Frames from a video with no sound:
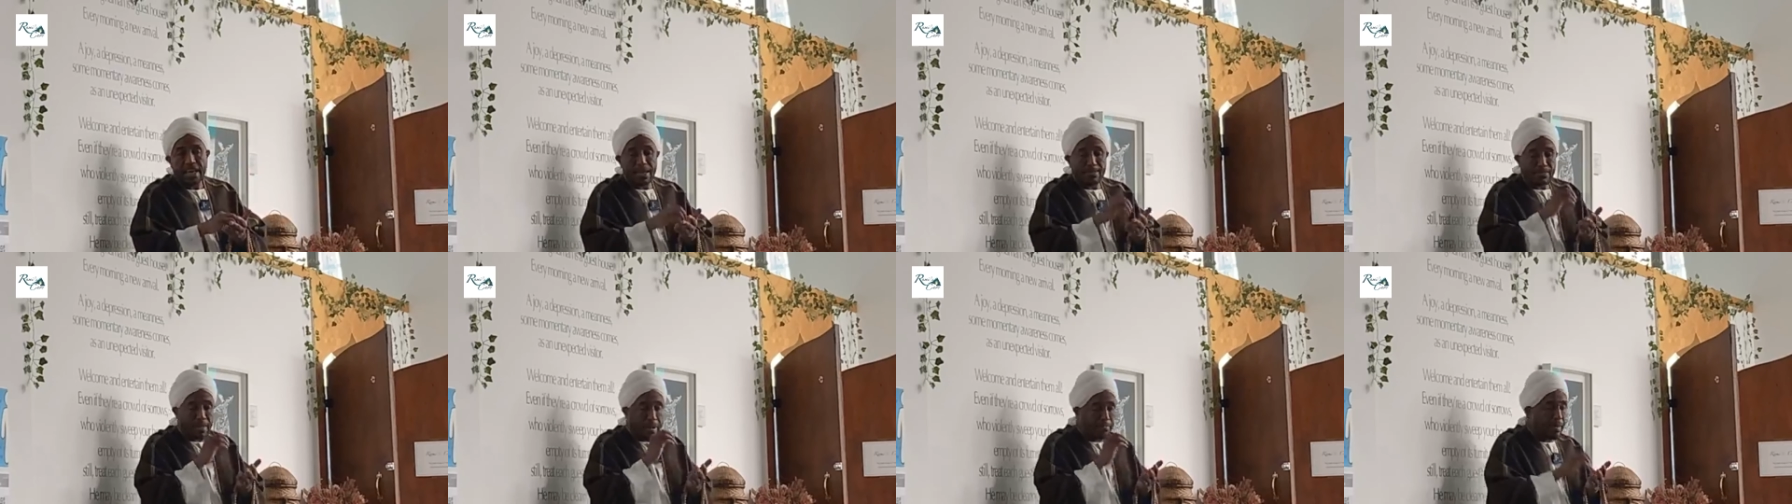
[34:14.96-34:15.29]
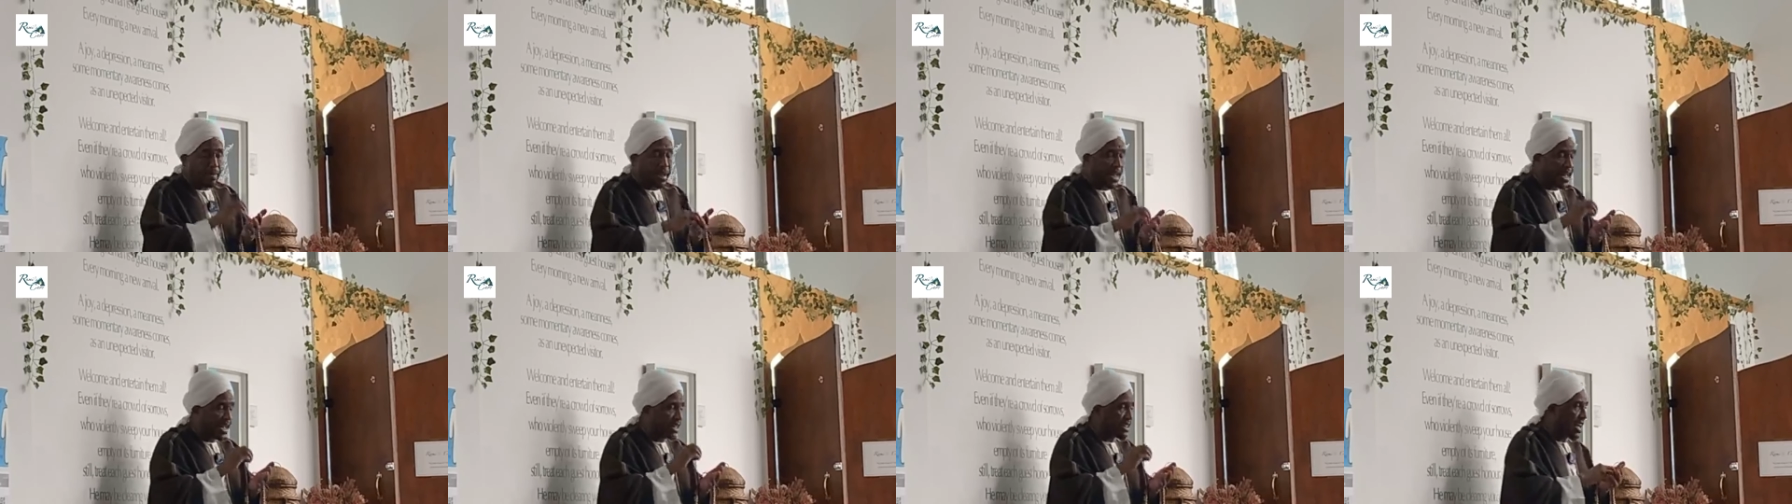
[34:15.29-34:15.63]

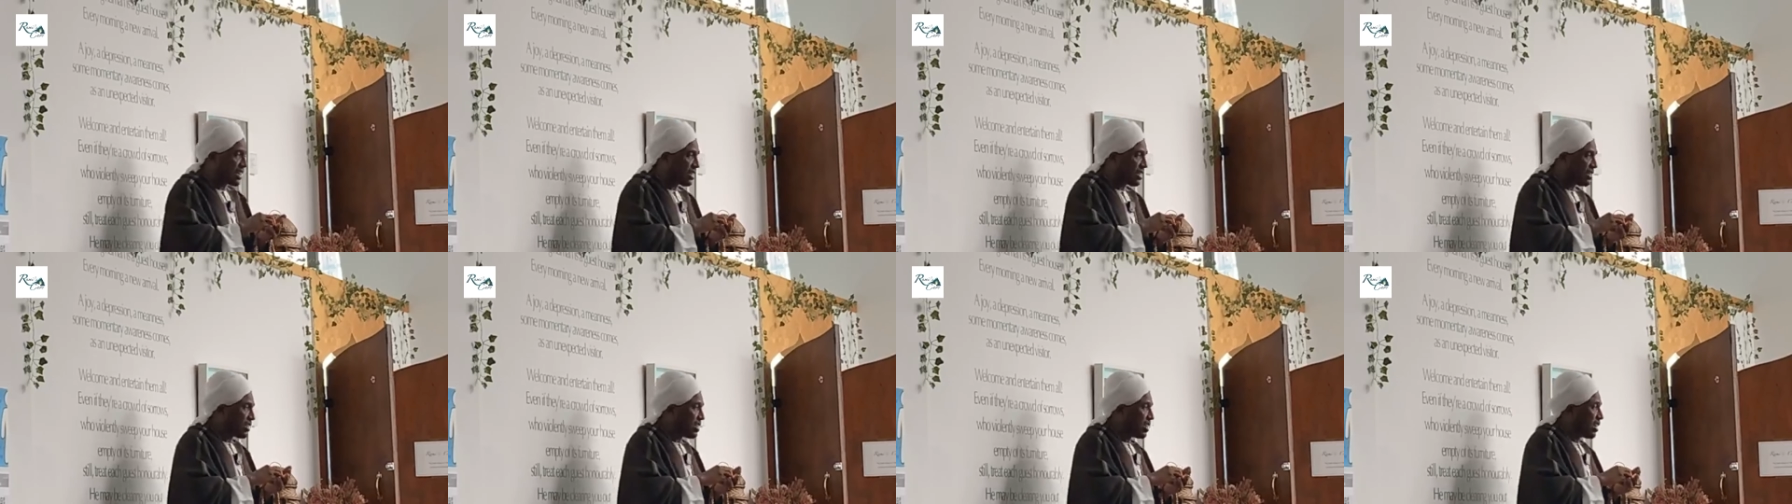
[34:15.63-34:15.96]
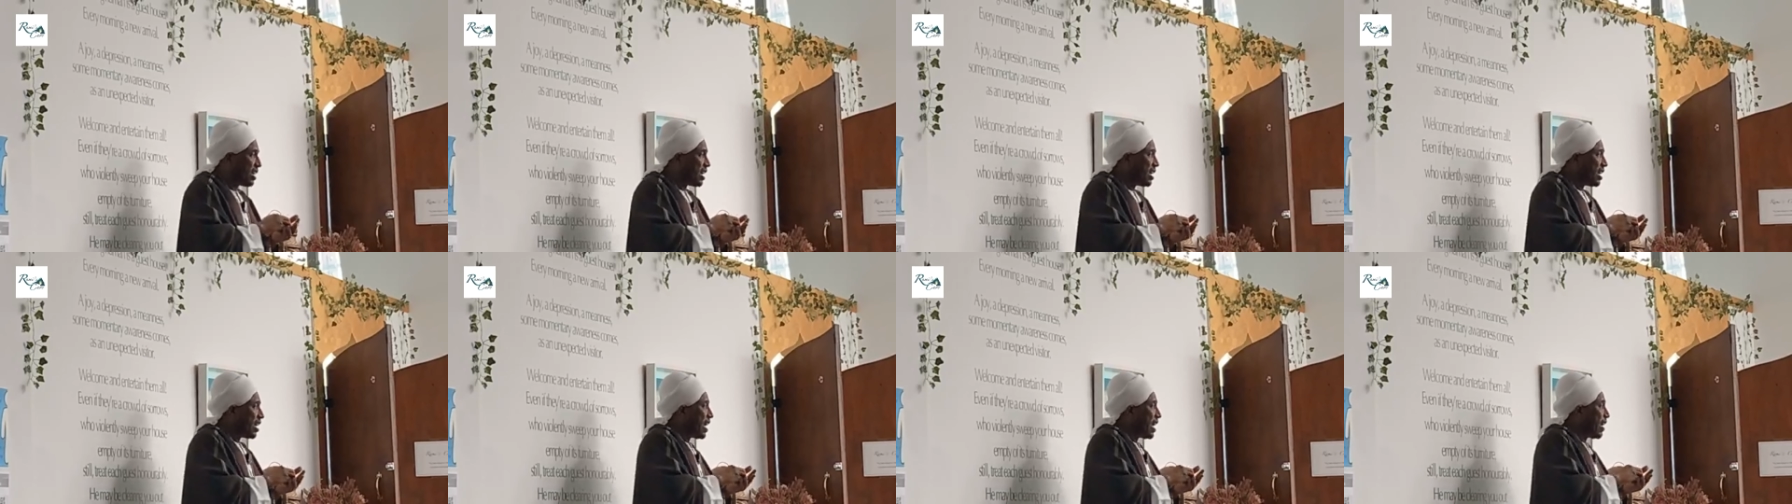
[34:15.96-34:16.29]
Remembering that
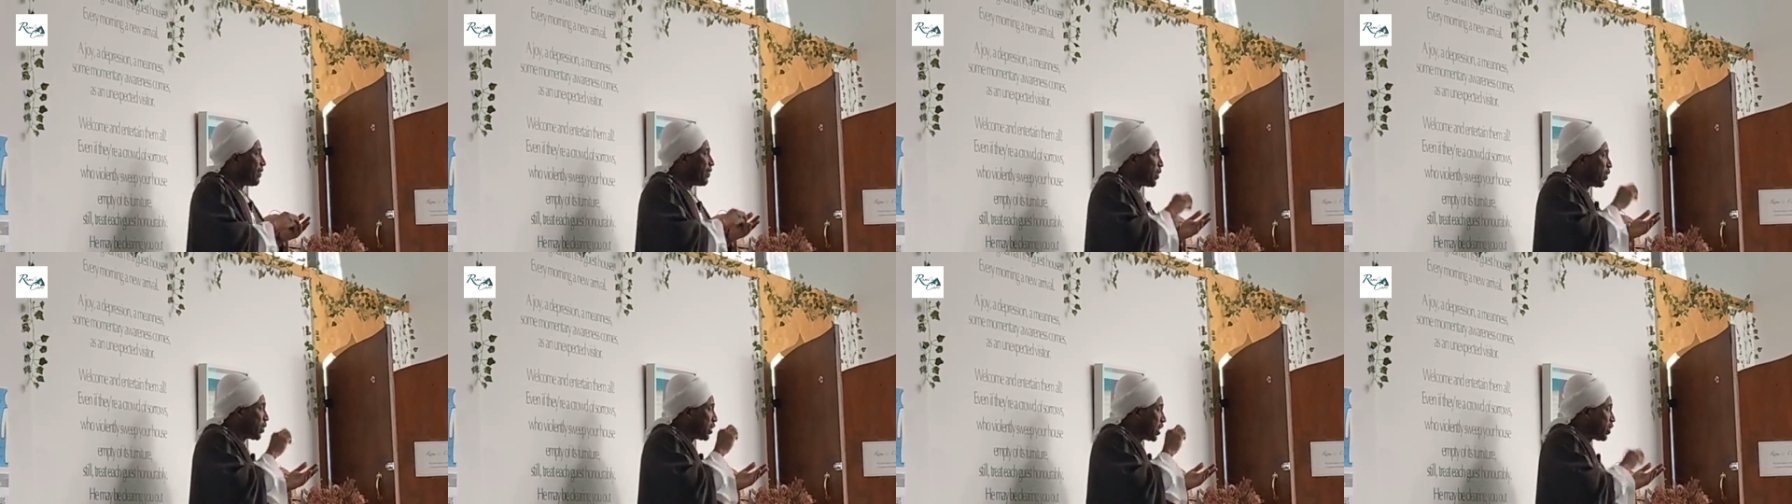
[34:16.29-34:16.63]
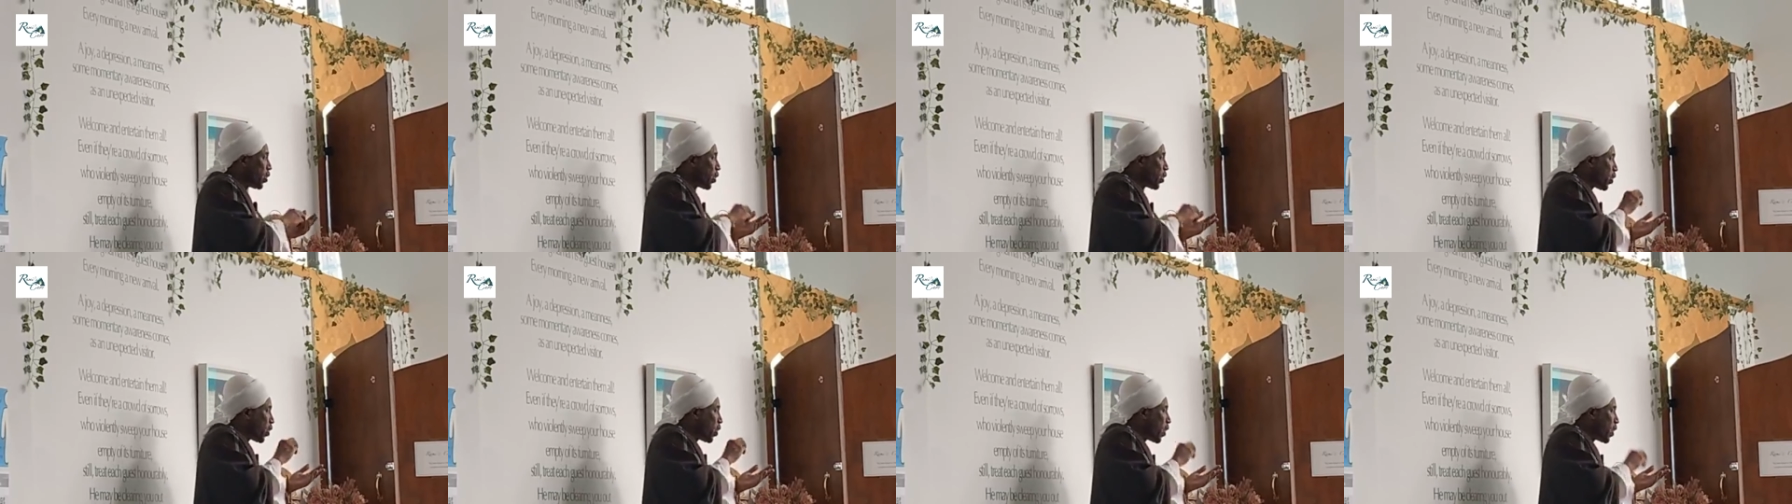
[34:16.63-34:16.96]
if you
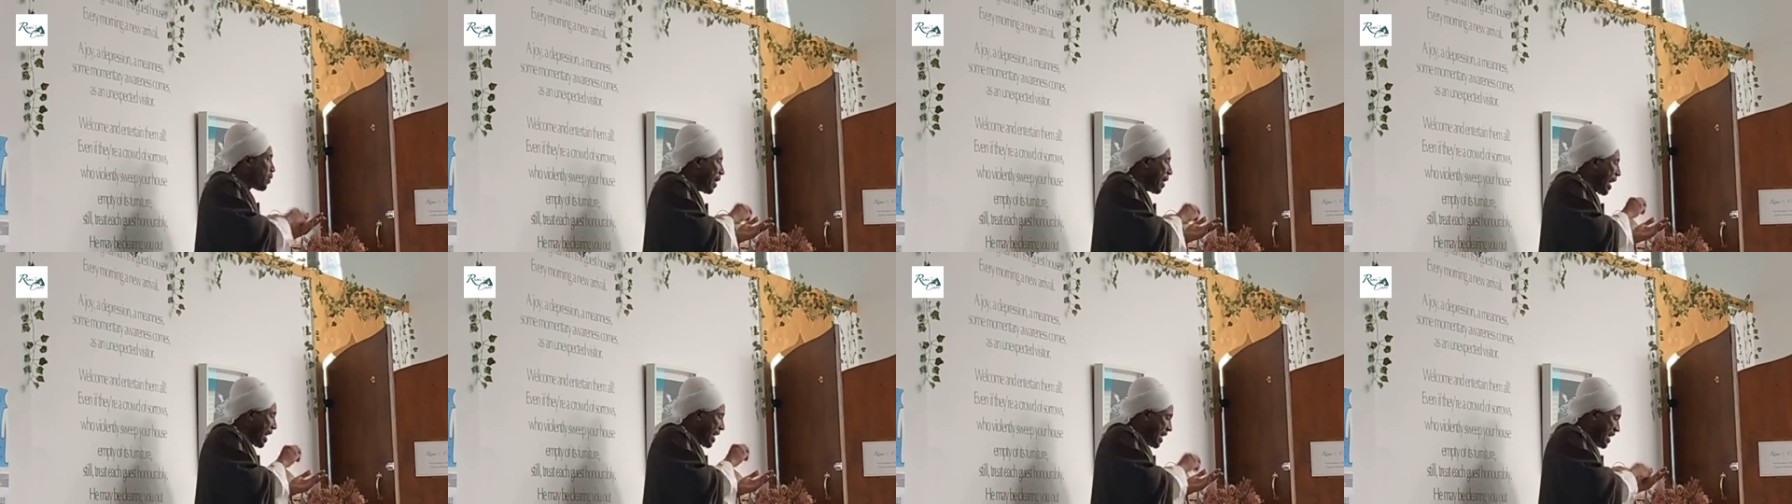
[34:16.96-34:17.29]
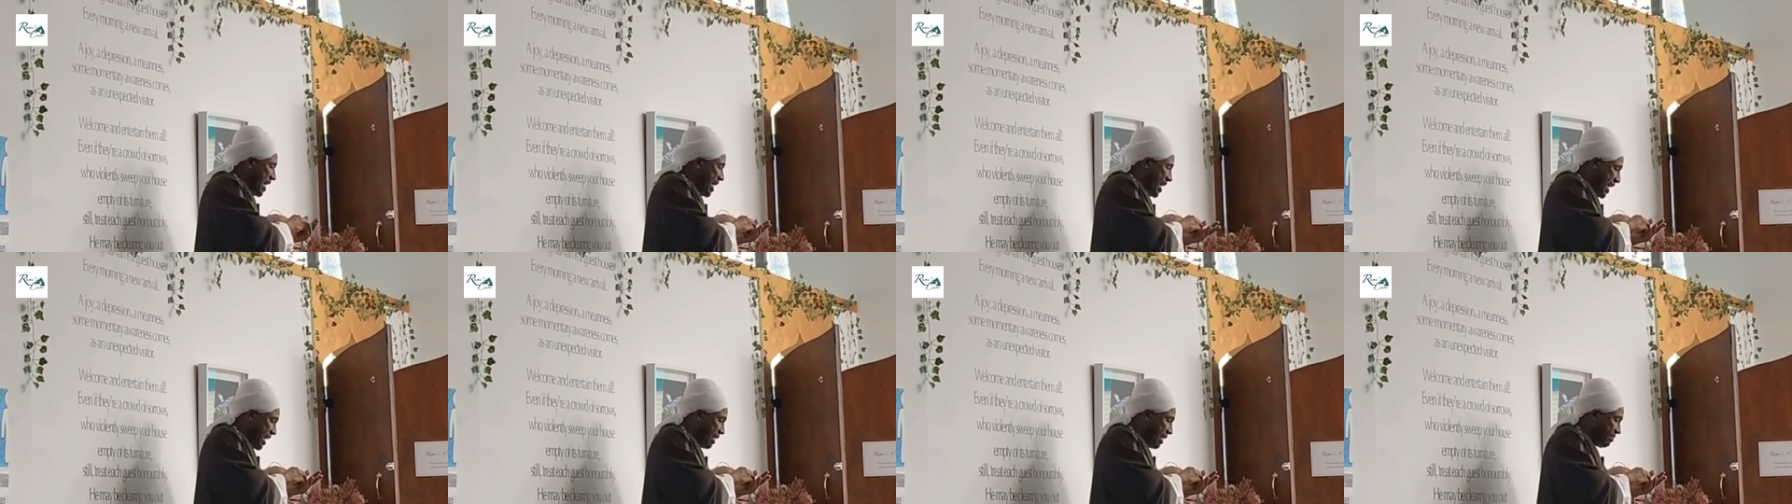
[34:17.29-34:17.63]
did your qurban
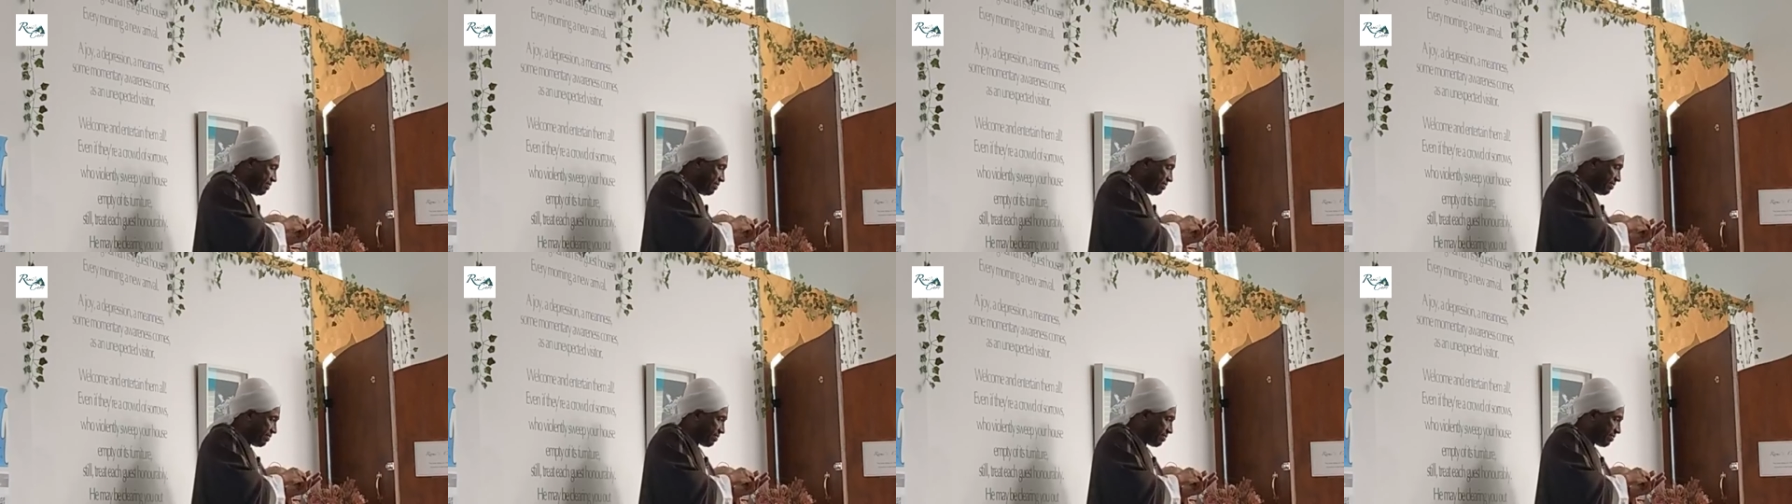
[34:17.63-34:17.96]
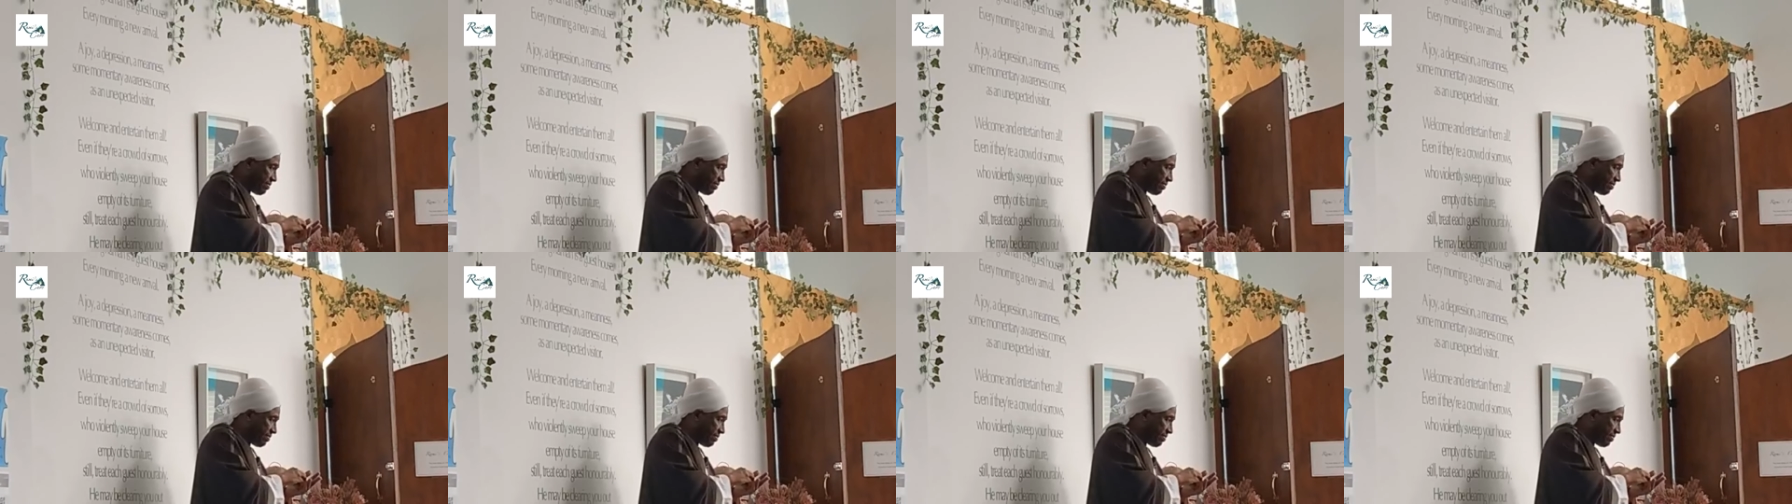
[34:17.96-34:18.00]
here,